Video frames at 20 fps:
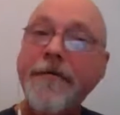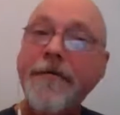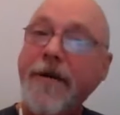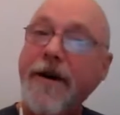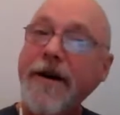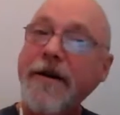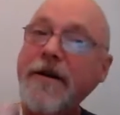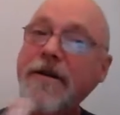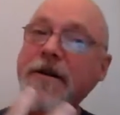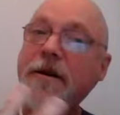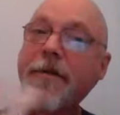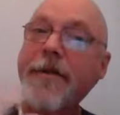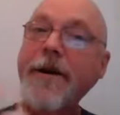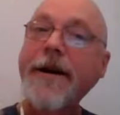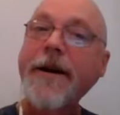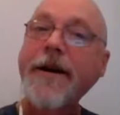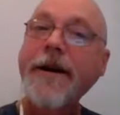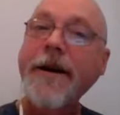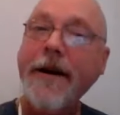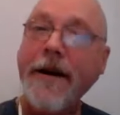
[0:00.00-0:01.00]
find
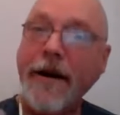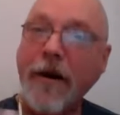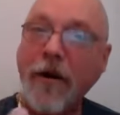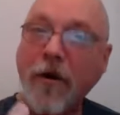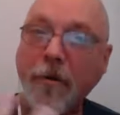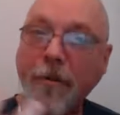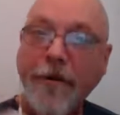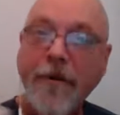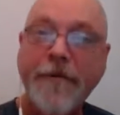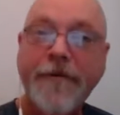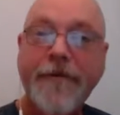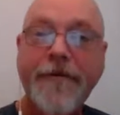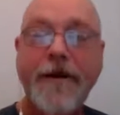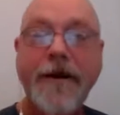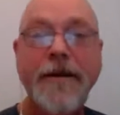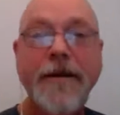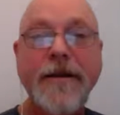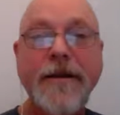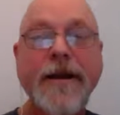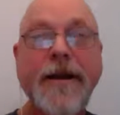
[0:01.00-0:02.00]
somebody to help you
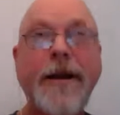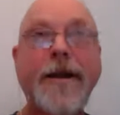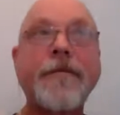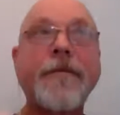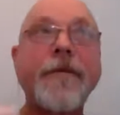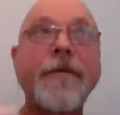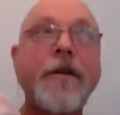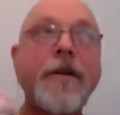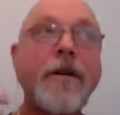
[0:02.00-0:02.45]
find that.